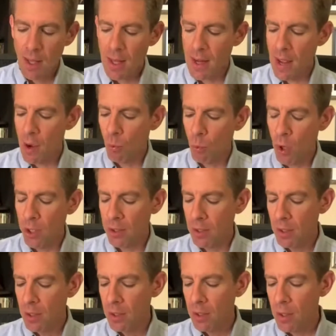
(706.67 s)
and at
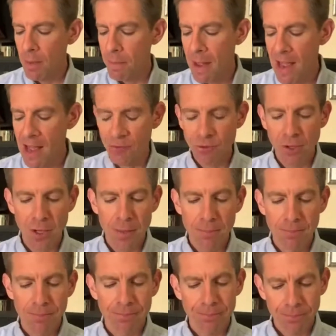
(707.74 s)
what
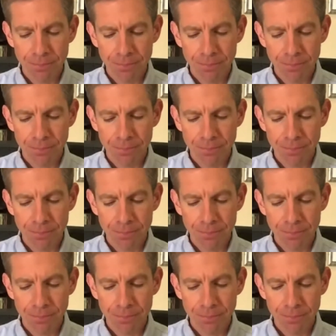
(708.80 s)
capacity.